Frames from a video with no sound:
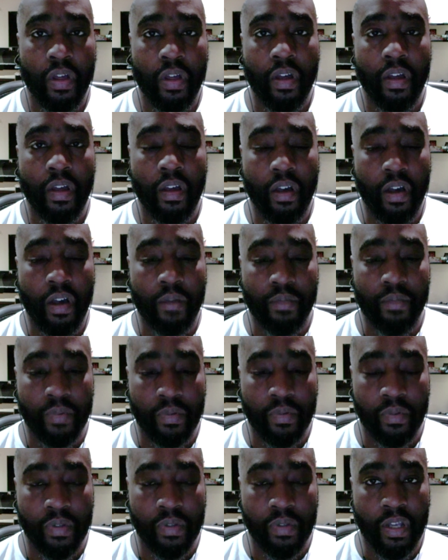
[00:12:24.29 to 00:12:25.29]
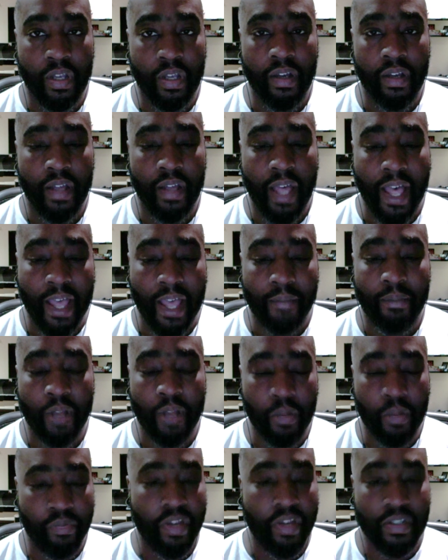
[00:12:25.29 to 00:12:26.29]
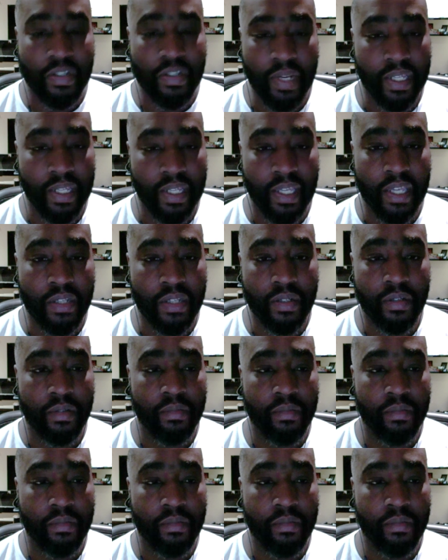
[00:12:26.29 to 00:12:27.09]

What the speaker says: um, the high blood pressure medication.